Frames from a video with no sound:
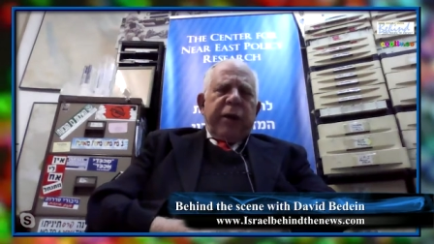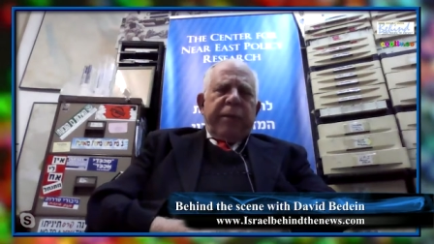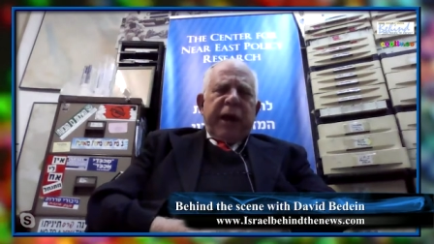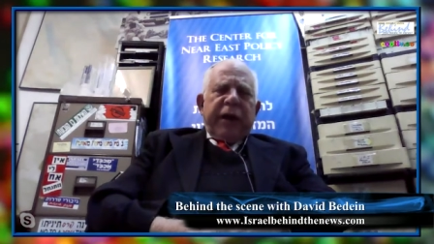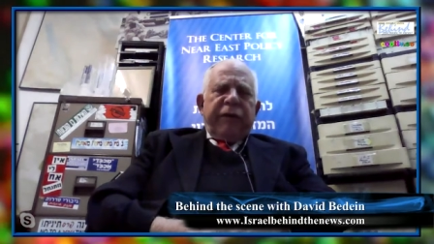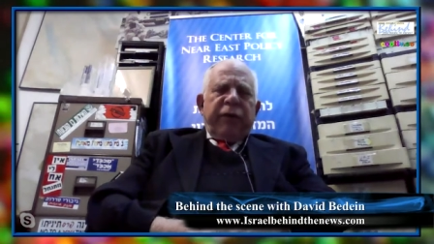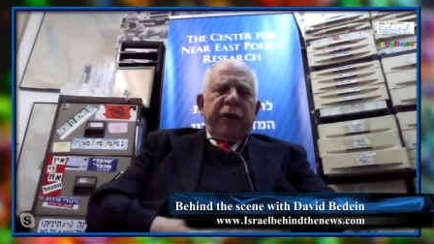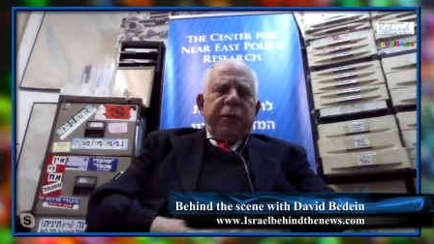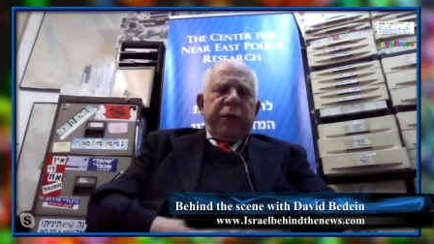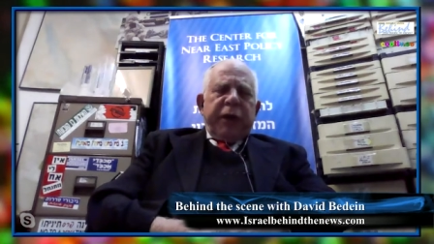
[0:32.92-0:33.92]
back and
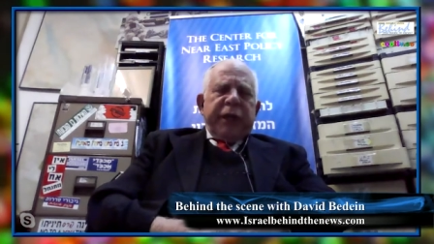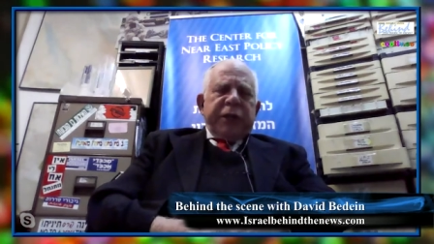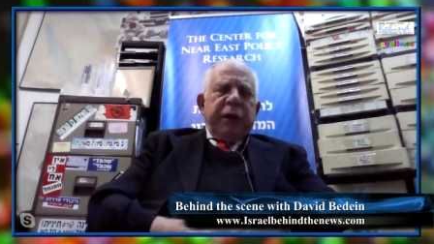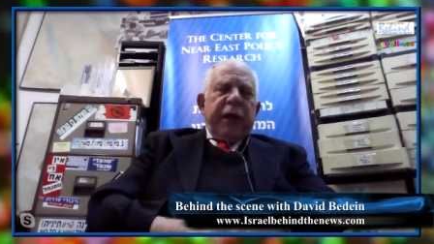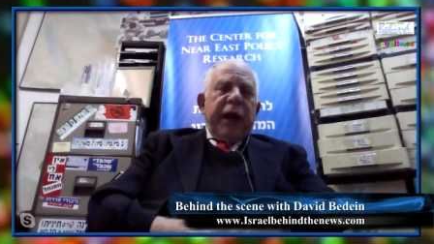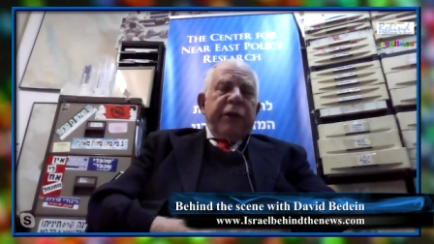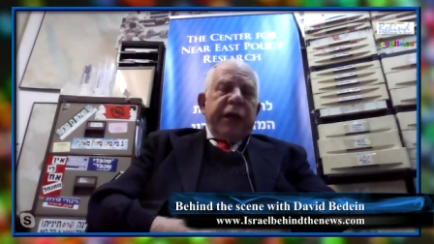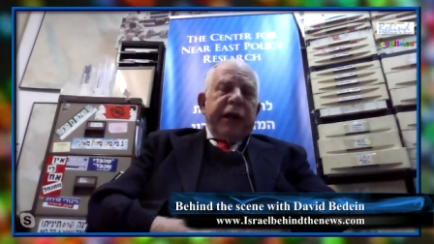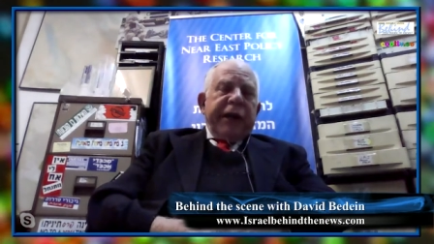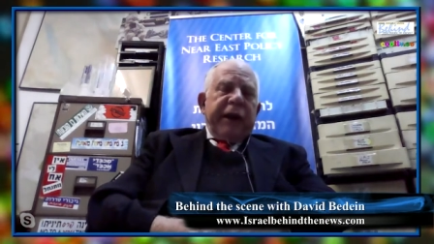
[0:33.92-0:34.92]
forth between Israel and the
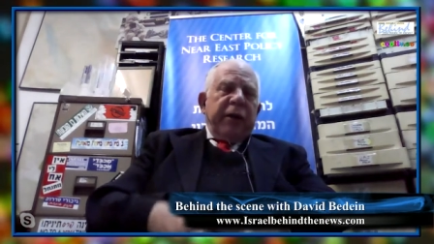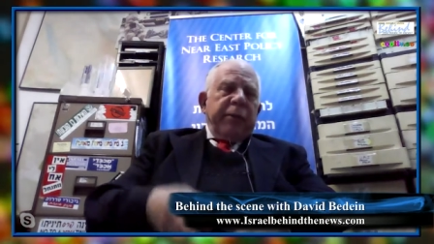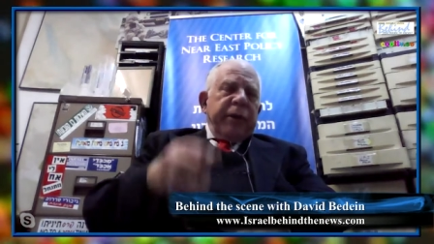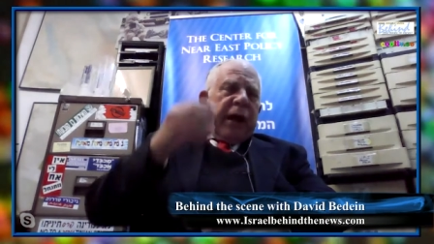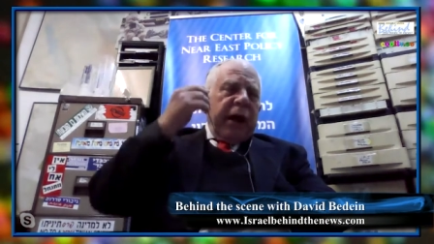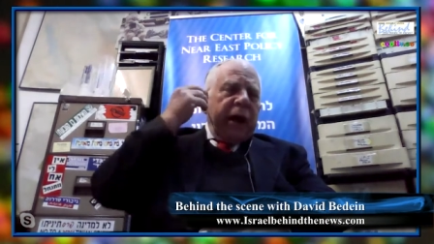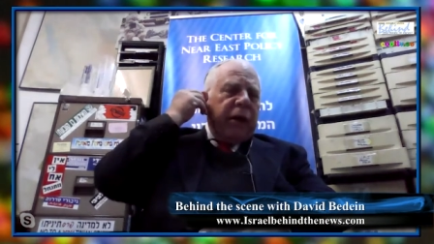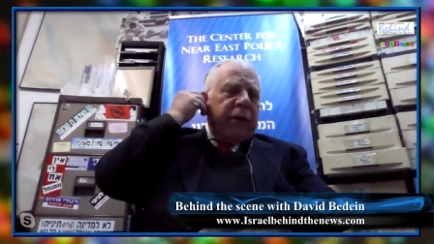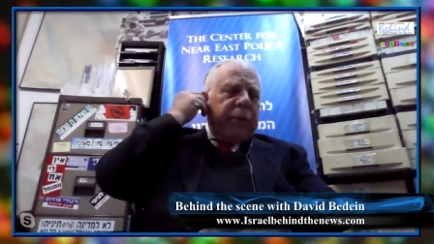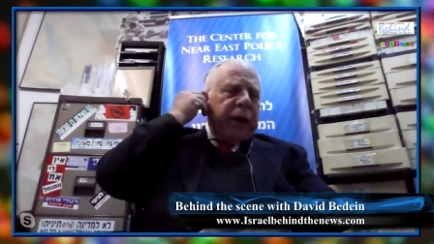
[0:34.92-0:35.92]
United Arab
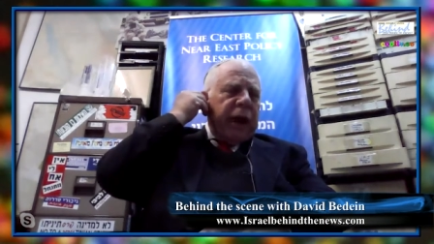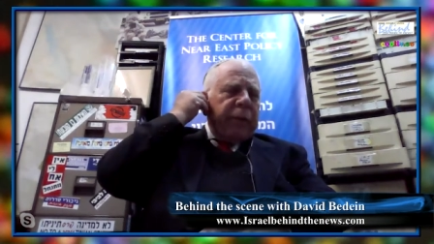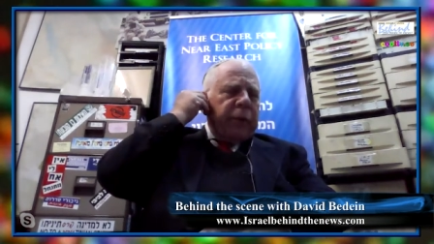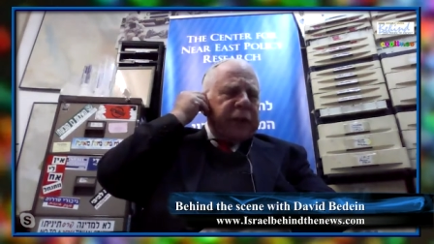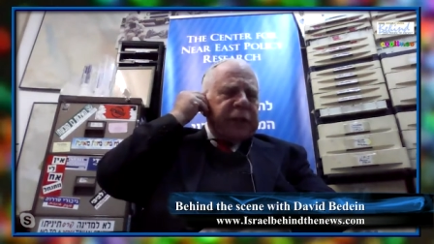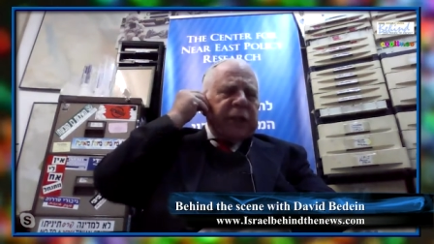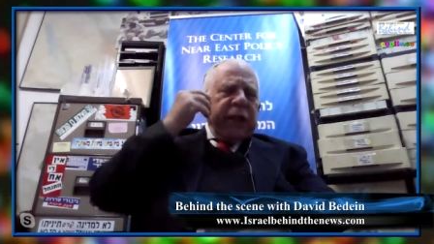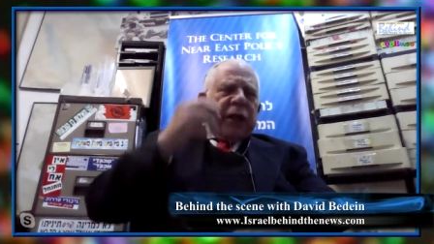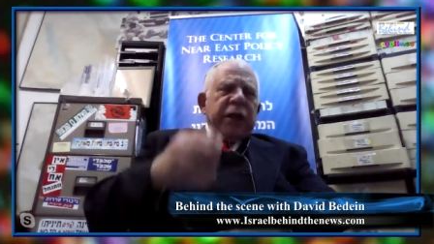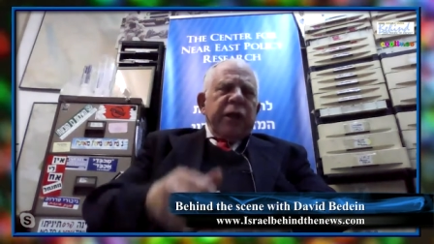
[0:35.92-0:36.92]
Emirates,
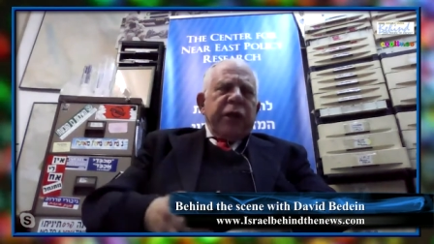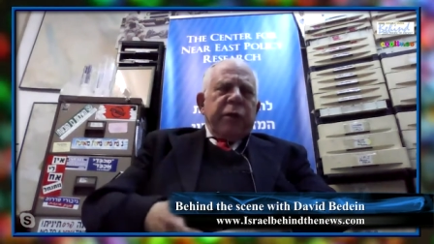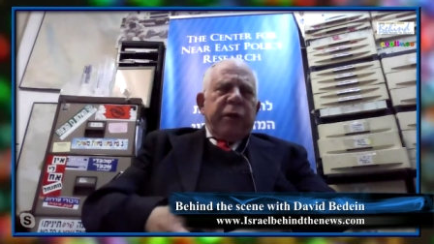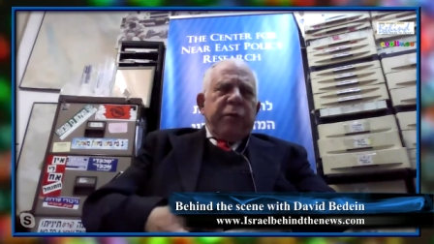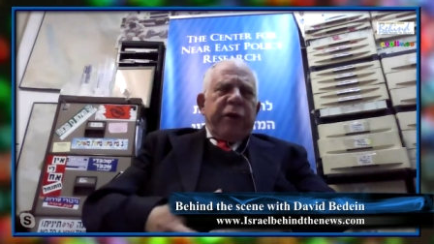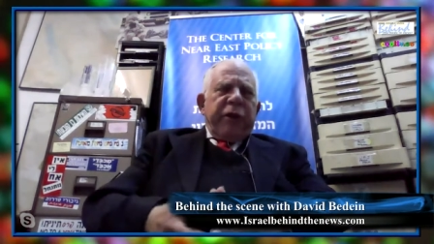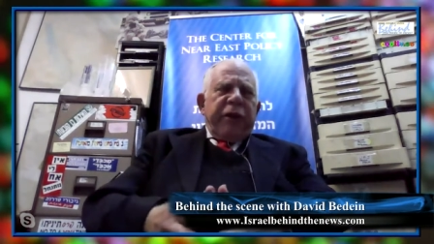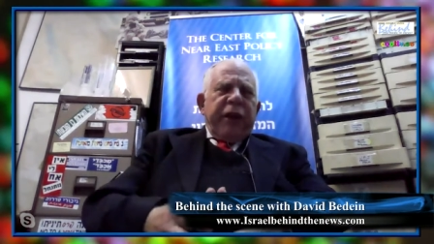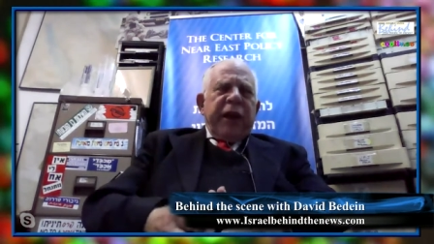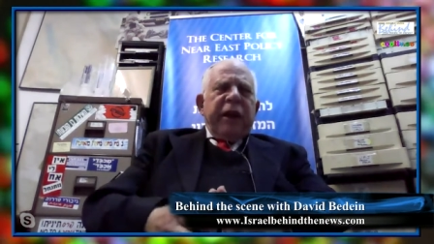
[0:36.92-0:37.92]
you would
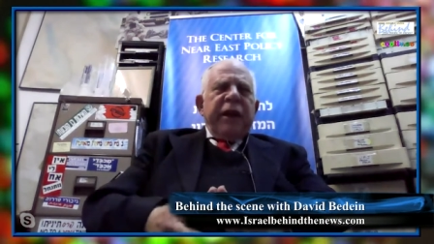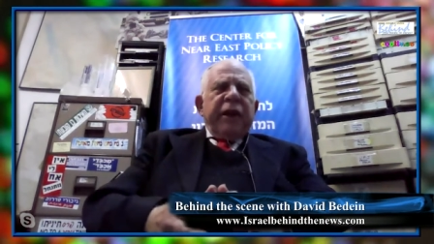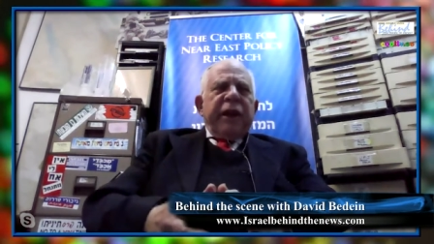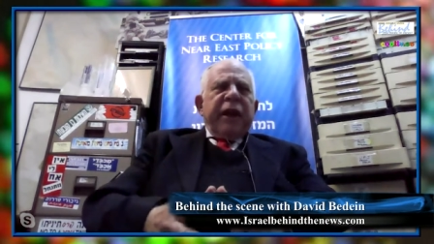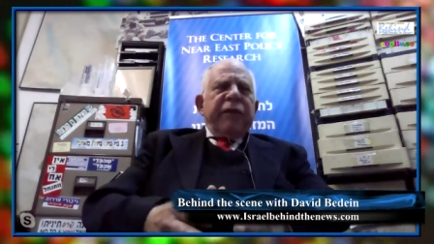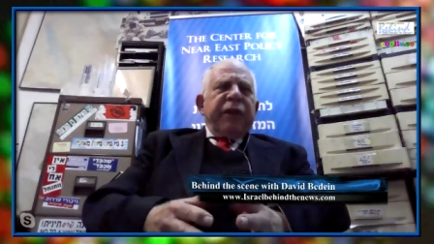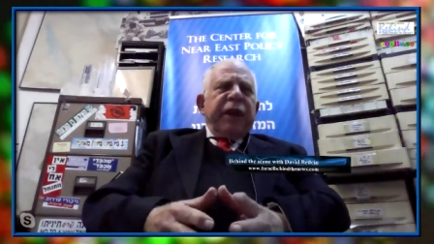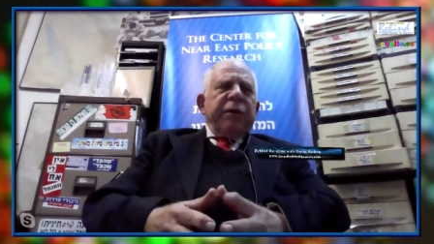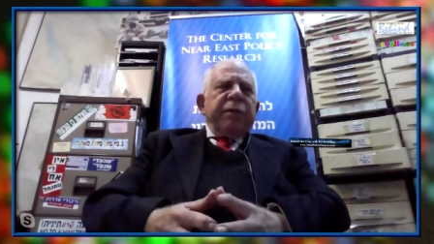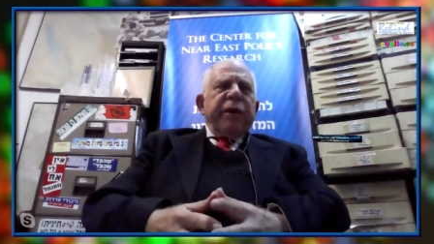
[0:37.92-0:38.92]
think that
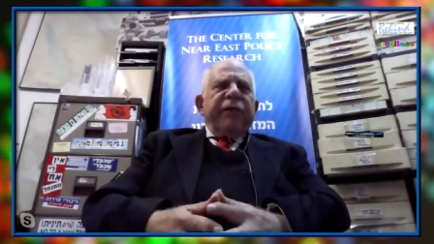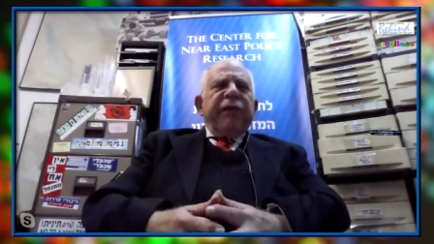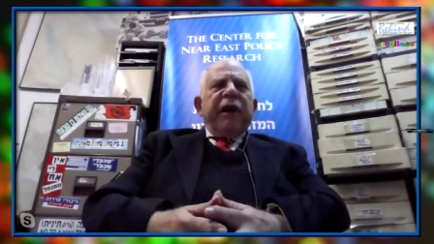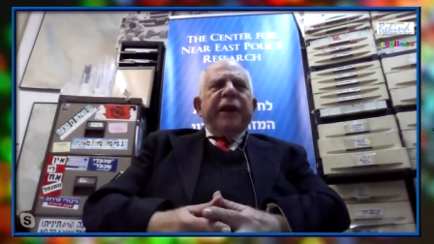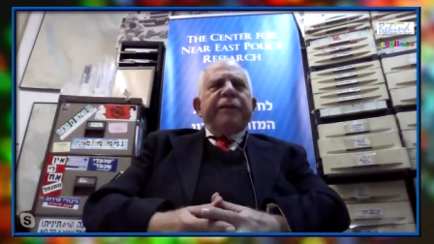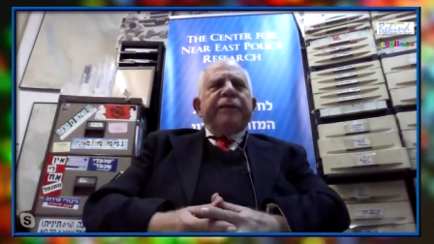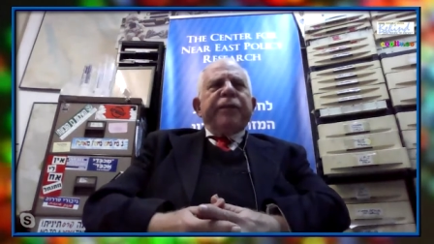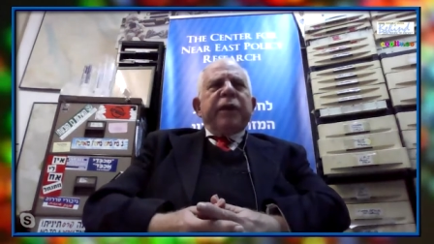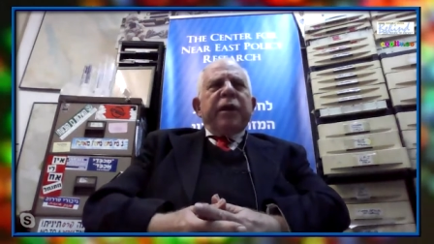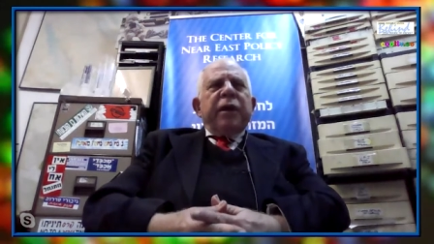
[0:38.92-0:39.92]
everything would be fine.
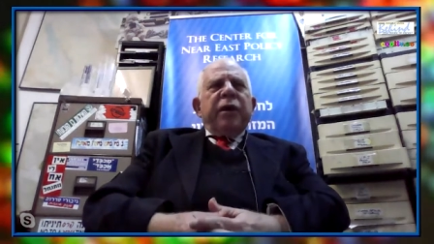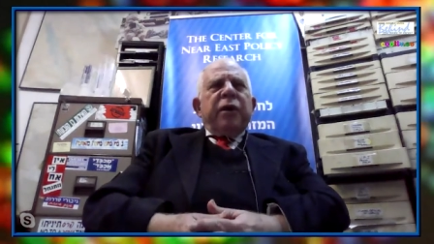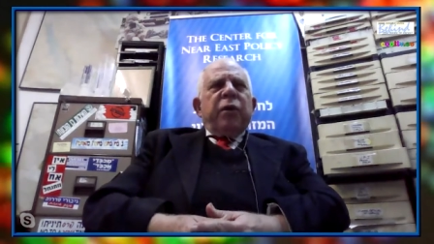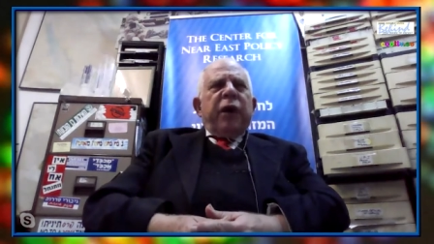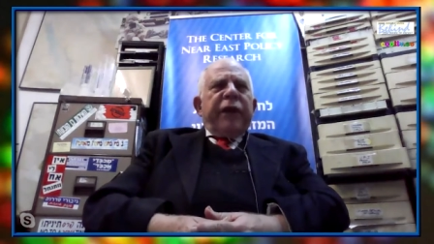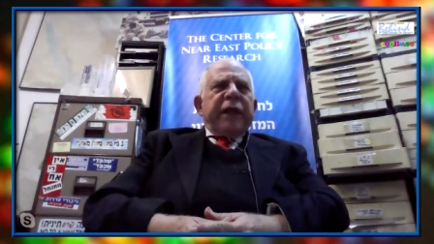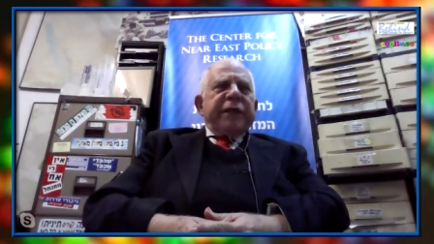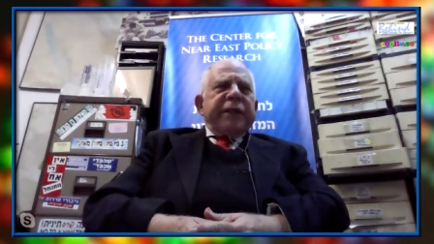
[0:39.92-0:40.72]
Well, that's